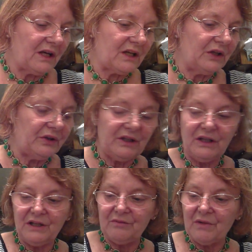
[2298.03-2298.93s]
included
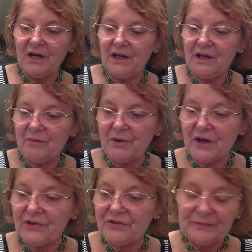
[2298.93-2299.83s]
in my
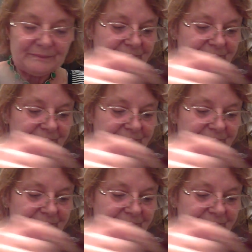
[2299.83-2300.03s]
purse.